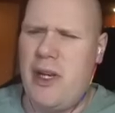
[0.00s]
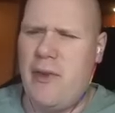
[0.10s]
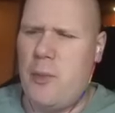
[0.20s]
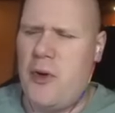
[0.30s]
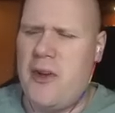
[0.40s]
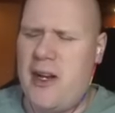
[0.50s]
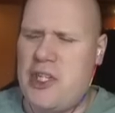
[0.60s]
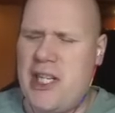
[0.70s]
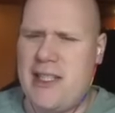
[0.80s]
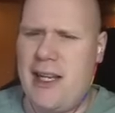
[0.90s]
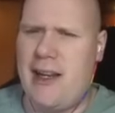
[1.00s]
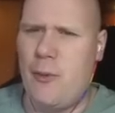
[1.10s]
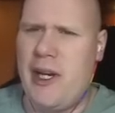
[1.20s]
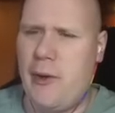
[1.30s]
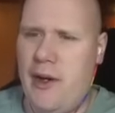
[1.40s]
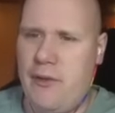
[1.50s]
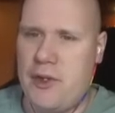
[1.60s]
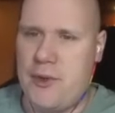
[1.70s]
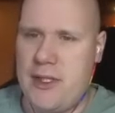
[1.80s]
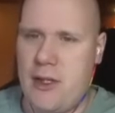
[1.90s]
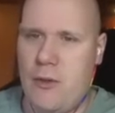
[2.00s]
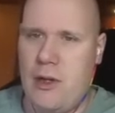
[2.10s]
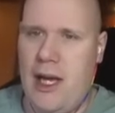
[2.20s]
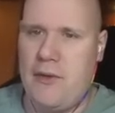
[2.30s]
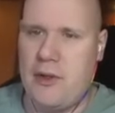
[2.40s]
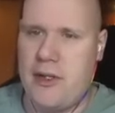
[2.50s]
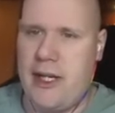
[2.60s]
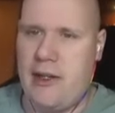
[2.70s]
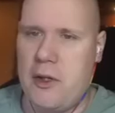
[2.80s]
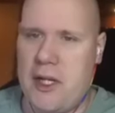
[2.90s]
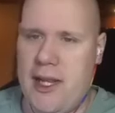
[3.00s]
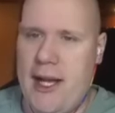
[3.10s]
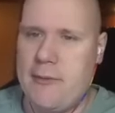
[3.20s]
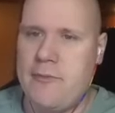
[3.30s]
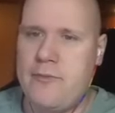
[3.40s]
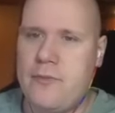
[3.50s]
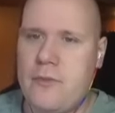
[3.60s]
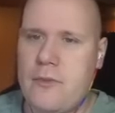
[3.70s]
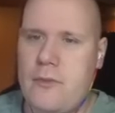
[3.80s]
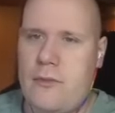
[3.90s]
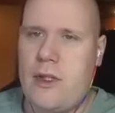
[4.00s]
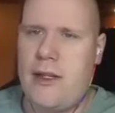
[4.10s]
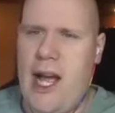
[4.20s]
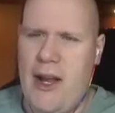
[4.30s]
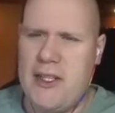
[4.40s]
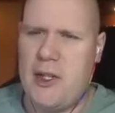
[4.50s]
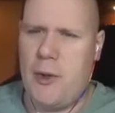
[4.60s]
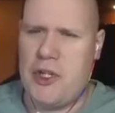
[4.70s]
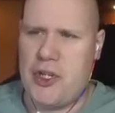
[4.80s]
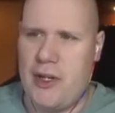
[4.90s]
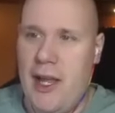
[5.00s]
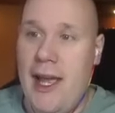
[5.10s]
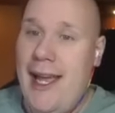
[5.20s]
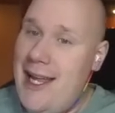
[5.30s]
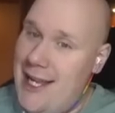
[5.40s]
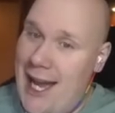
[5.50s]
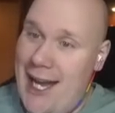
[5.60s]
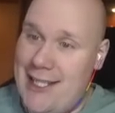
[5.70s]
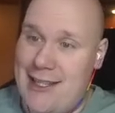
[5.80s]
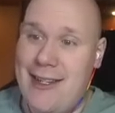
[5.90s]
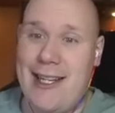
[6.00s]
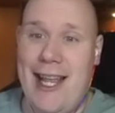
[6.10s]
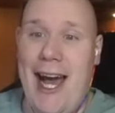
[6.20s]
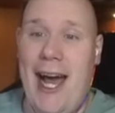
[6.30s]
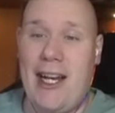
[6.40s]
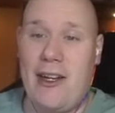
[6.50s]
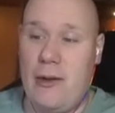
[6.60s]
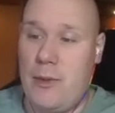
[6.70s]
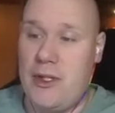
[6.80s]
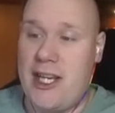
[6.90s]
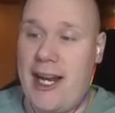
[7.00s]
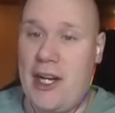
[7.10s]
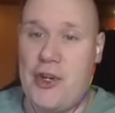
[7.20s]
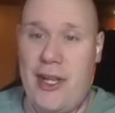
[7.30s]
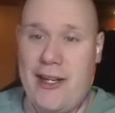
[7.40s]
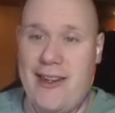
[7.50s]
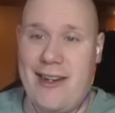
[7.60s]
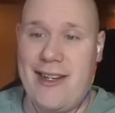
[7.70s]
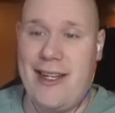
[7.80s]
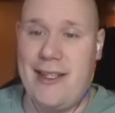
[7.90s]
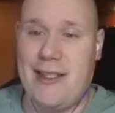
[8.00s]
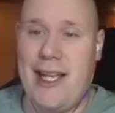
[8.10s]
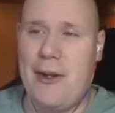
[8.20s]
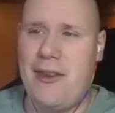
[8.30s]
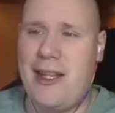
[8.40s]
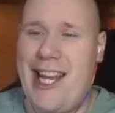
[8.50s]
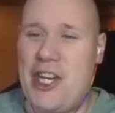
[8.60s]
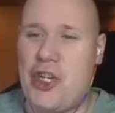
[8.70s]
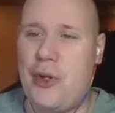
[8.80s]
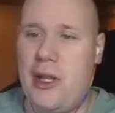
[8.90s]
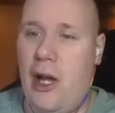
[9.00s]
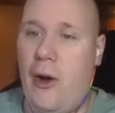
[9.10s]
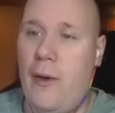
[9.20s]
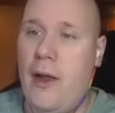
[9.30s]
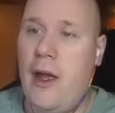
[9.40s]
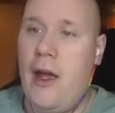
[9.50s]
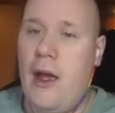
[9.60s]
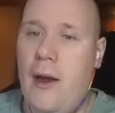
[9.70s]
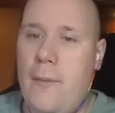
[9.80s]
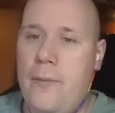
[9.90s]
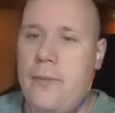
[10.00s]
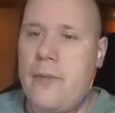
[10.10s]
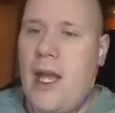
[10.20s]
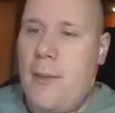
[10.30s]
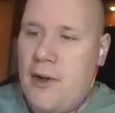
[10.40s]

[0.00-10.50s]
even pointed out she has, like, a weaker infantry, so we'll have to take a look at that. Now, here's the question. Yes, look at that. Gunboats can actually attack tanks. I don't think they should, though. About